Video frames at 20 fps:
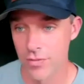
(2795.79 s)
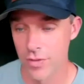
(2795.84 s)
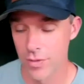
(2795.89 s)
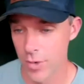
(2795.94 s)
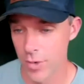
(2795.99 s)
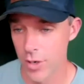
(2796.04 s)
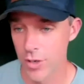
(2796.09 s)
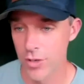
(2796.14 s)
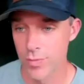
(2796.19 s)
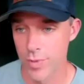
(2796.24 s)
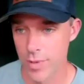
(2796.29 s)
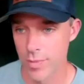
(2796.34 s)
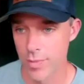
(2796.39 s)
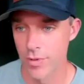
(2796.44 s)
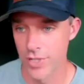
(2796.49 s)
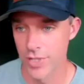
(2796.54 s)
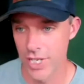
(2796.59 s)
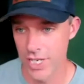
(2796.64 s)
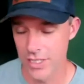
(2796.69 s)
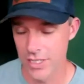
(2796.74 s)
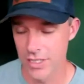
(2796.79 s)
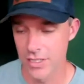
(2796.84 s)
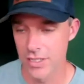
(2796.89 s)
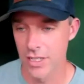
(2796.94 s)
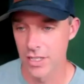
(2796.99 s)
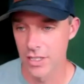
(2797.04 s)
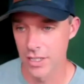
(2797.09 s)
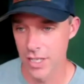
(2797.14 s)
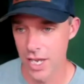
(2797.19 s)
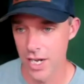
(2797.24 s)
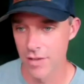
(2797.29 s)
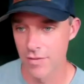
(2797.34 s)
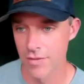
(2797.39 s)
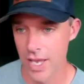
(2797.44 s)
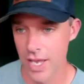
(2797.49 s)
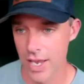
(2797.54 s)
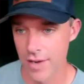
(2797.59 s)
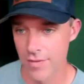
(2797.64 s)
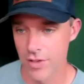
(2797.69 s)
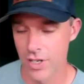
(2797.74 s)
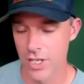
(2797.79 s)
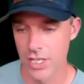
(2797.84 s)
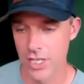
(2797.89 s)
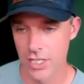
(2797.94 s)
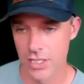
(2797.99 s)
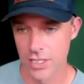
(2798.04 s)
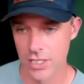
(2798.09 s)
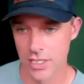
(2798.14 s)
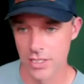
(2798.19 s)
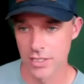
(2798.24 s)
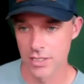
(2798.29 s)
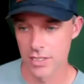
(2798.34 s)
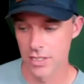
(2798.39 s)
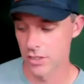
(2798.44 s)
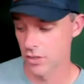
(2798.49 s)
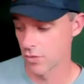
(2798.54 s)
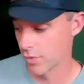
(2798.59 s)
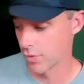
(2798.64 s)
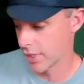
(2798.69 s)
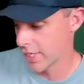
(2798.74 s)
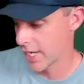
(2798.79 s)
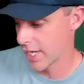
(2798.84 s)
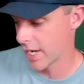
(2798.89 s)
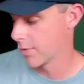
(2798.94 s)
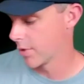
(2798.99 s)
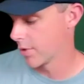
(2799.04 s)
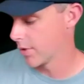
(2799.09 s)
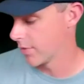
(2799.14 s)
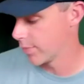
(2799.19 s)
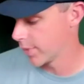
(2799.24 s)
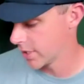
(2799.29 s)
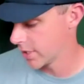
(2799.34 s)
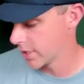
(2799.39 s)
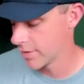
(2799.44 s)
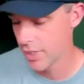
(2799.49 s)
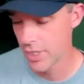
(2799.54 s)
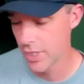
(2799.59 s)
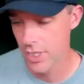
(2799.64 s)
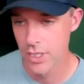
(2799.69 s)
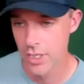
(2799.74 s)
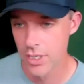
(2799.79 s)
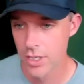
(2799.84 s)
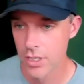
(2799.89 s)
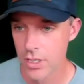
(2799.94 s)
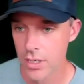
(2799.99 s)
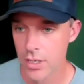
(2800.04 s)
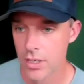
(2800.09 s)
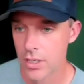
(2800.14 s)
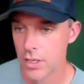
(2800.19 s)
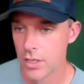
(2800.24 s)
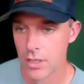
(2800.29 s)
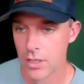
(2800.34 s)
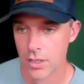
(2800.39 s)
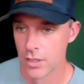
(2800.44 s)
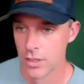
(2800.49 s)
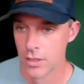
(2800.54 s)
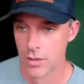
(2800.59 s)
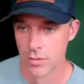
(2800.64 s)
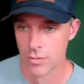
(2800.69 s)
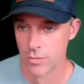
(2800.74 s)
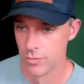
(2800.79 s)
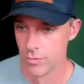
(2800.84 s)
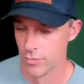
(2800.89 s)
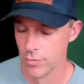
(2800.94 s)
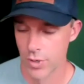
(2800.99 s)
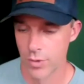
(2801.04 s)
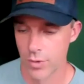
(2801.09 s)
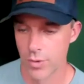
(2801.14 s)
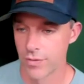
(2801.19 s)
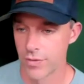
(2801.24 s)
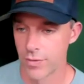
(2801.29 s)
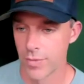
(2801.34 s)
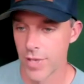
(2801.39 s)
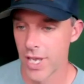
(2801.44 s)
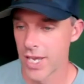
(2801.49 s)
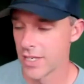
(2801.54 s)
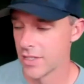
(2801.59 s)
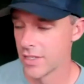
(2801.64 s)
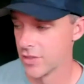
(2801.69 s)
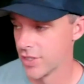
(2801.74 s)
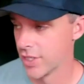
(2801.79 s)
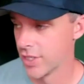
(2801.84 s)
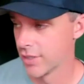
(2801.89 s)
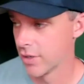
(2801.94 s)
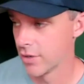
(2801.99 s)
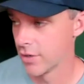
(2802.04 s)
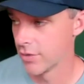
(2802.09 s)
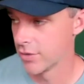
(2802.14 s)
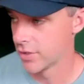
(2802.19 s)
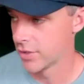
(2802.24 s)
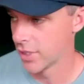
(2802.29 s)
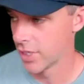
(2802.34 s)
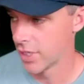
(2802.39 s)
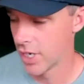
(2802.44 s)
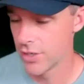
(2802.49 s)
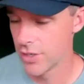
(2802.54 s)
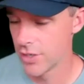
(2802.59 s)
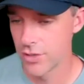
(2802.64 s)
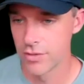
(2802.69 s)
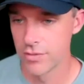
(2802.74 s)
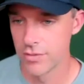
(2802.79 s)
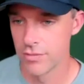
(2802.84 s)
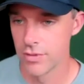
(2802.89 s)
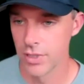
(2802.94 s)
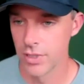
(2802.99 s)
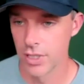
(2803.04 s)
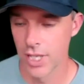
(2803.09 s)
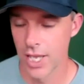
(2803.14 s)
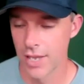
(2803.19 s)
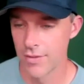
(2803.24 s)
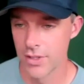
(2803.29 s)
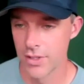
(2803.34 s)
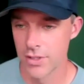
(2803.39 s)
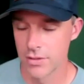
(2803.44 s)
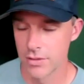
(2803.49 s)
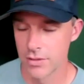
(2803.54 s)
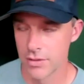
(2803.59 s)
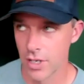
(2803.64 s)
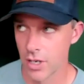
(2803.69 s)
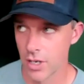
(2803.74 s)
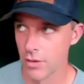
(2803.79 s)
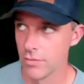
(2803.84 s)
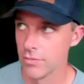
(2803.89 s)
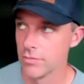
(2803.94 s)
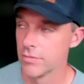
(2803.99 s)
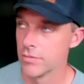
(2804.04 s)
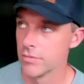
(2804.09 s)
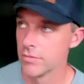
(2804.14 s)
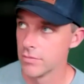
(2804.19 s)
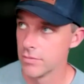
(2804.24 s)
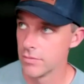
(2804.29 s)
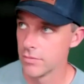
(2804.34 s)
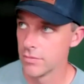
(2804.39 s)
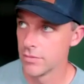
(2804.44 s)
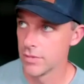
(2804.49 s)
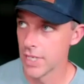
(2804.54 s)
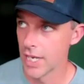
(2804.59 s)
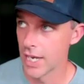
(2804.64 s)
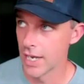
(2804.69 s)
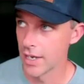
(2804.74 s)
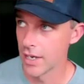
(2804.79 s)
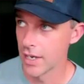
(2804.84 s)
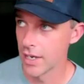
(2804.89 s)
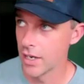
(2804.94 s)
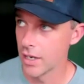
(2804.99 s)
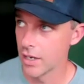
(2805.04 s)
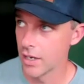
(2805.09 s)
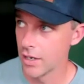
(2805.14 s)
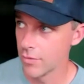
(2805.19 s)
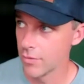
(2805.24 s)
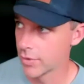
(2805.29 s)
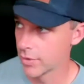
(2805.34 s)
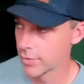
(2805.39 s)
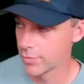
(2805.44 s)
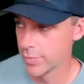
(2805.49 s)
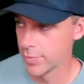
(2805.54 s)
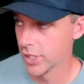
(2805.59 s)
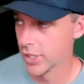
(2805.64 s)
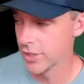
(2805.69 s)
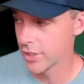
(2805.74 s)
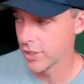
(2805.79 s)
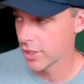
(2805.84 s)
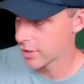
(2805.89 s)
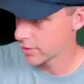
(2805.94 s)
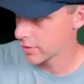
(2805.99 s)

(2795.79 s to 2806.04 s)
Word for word: for most people. It takes a lot of effort and consistency. So we're yeah, we've been we went from like zero to 111 no yeah we're building our